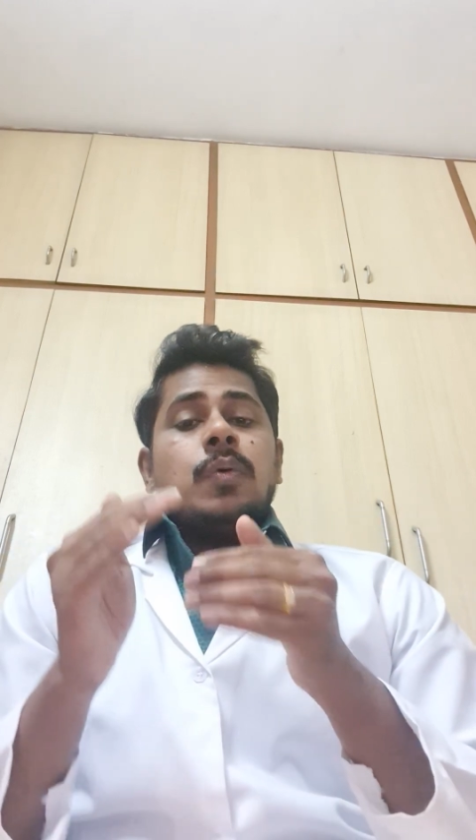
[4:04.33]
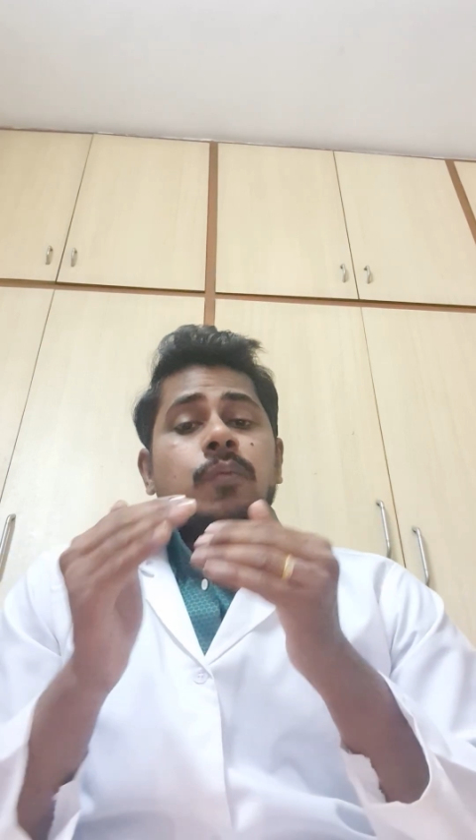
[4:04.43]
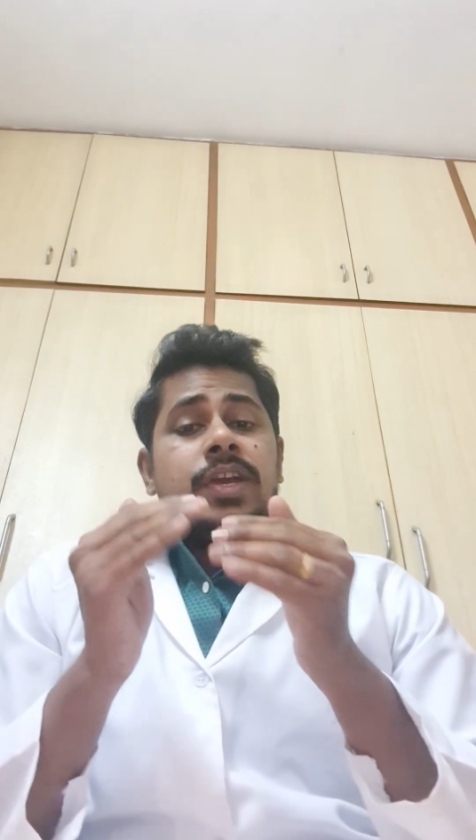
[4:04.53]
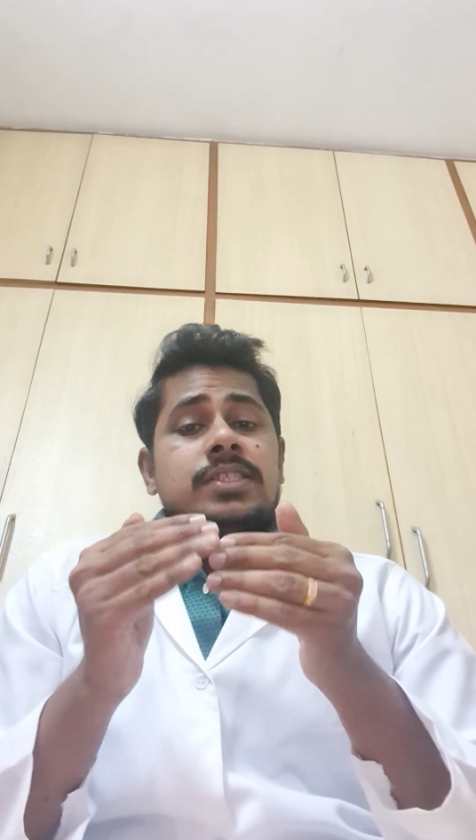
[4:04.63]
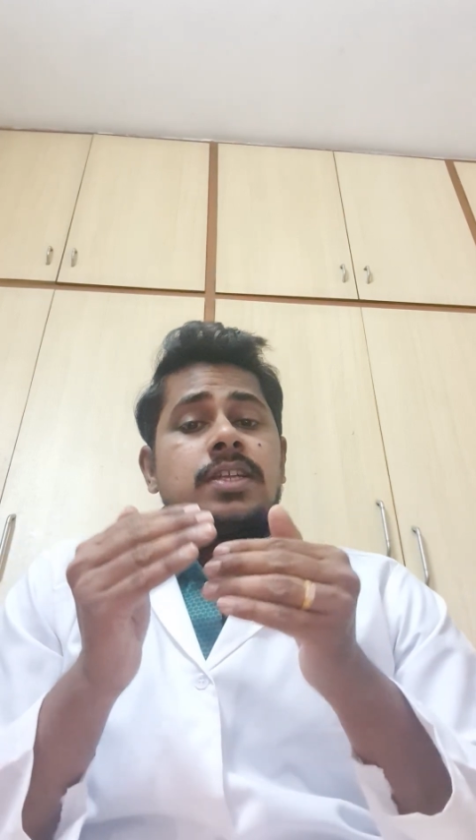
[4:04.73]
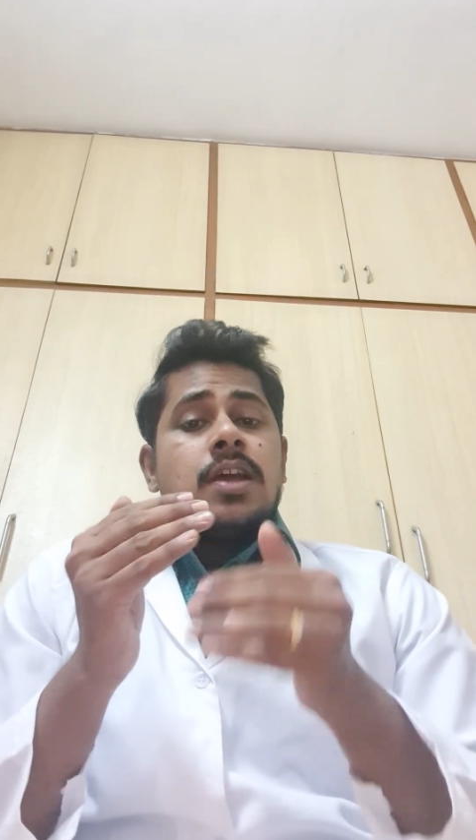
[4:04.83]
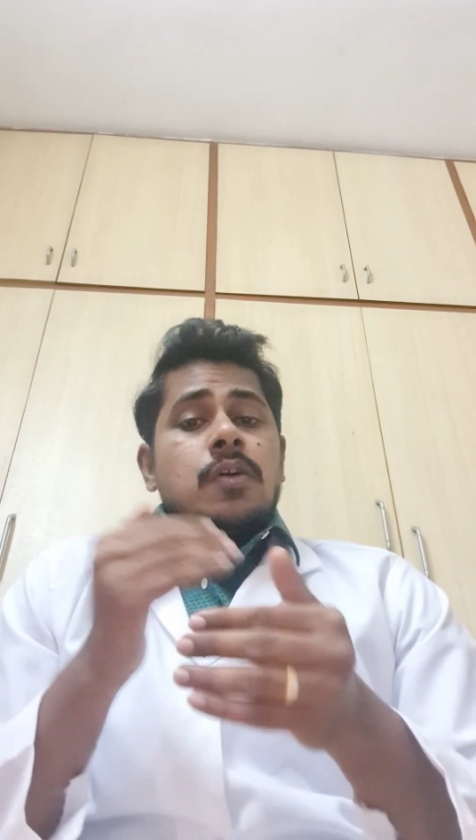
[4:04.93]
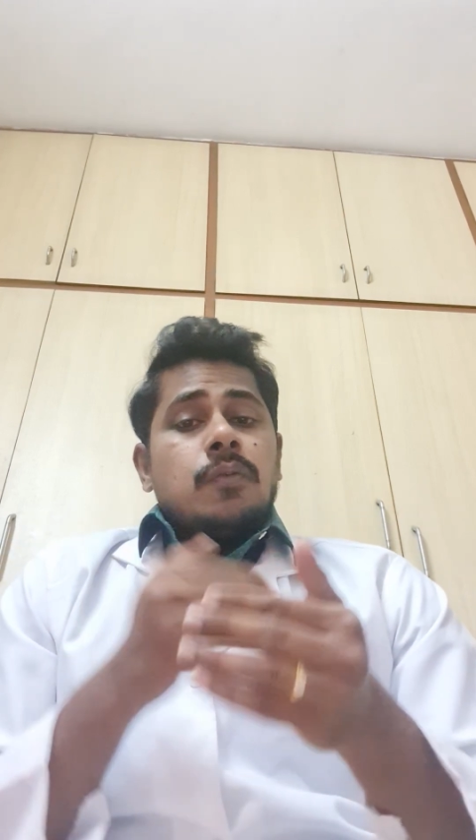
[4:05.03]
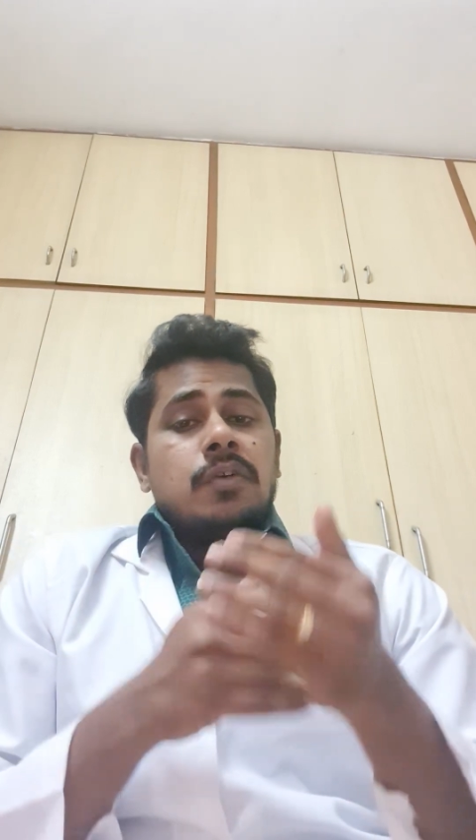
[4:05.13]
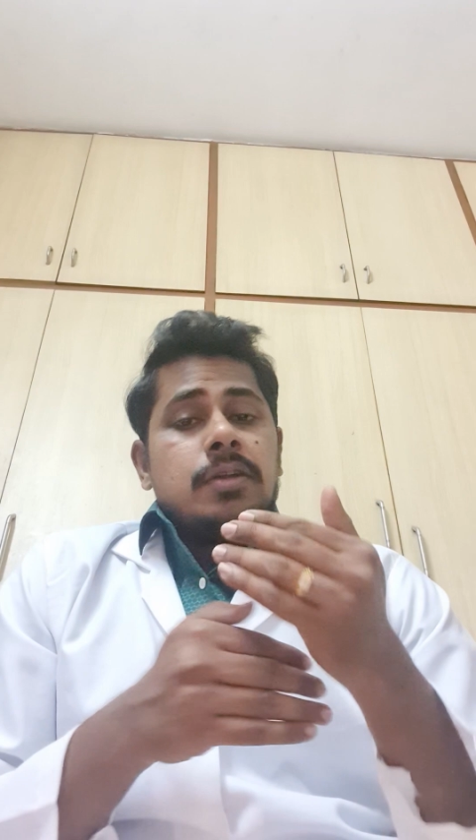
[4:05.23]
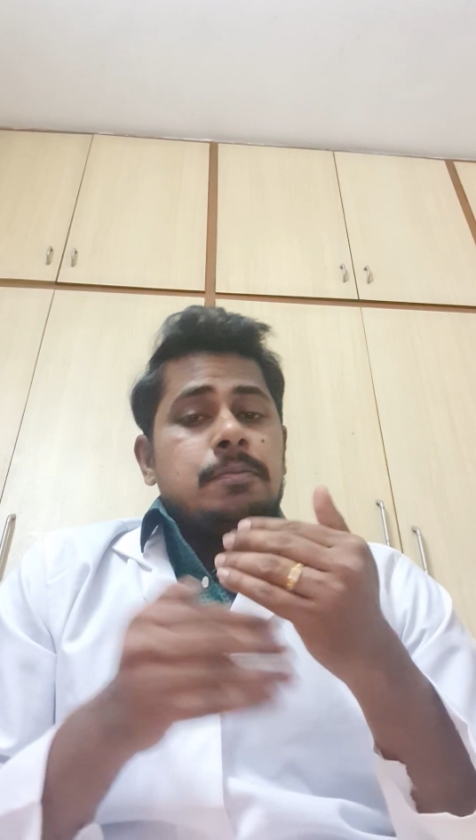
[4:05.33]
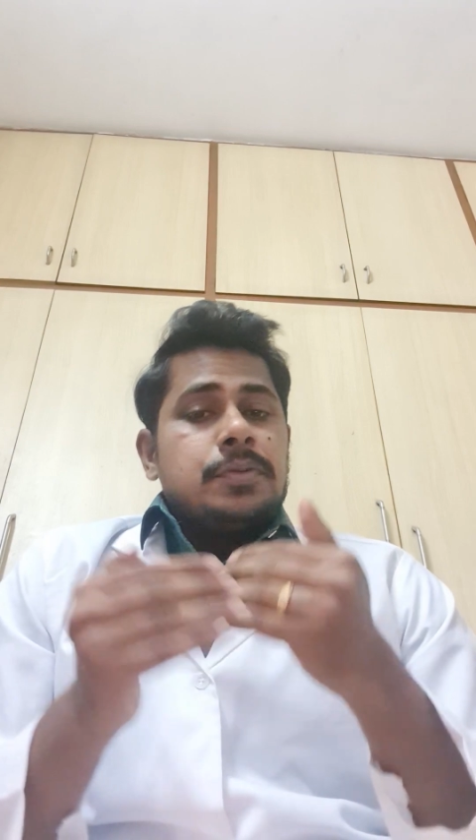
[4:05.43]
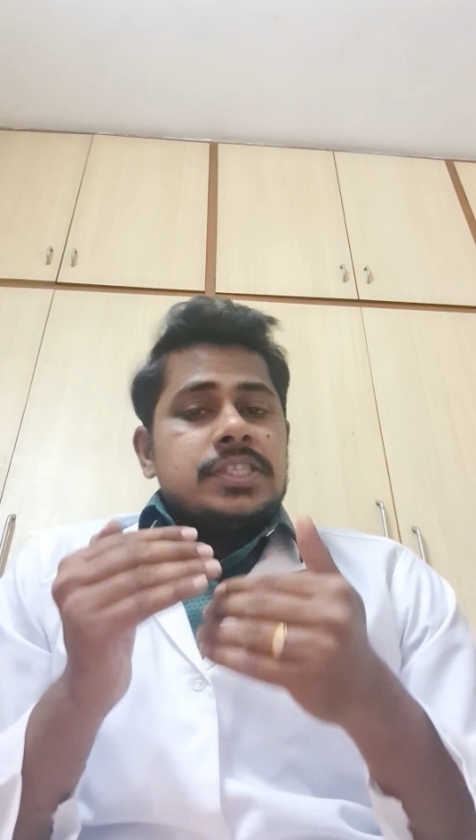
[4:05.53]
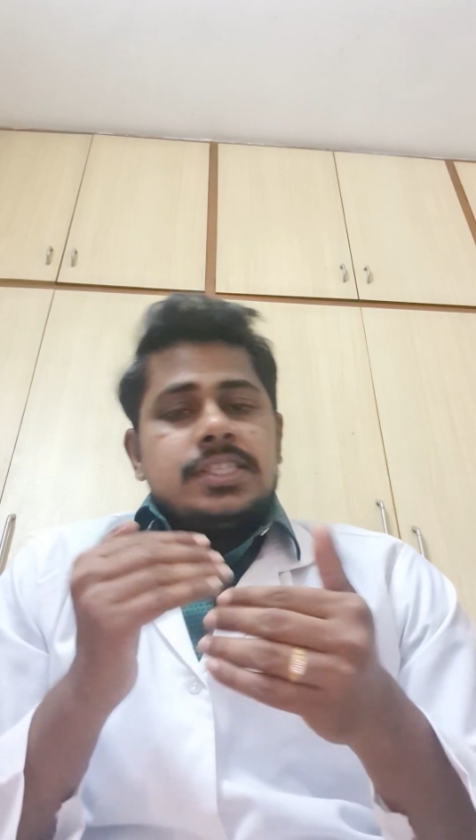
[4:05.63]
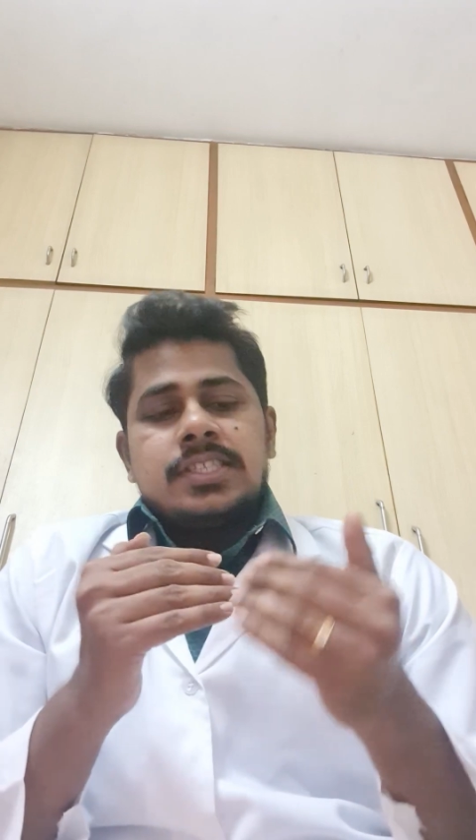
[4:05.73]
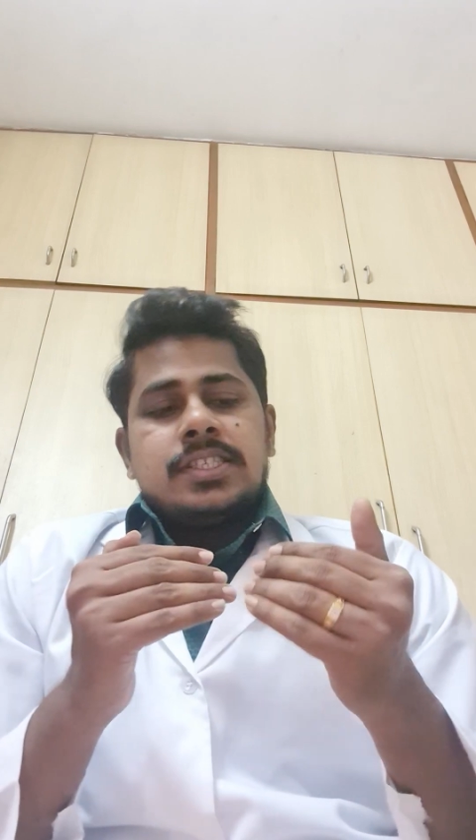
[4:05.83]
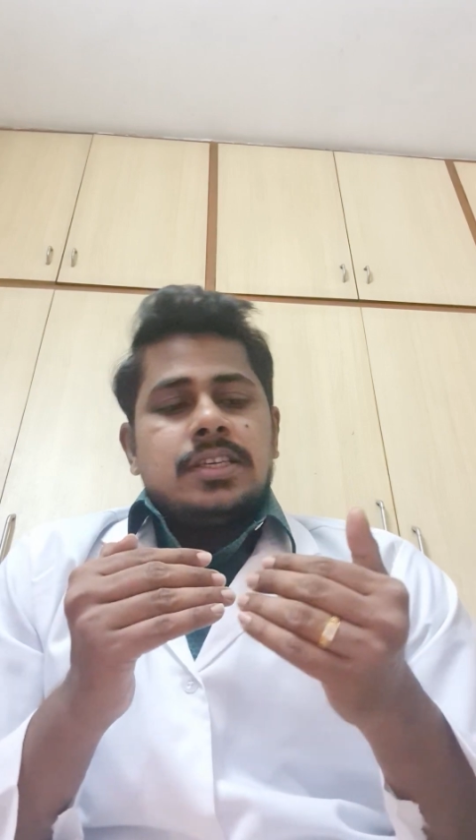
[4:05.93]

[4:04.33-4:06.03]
waste one precious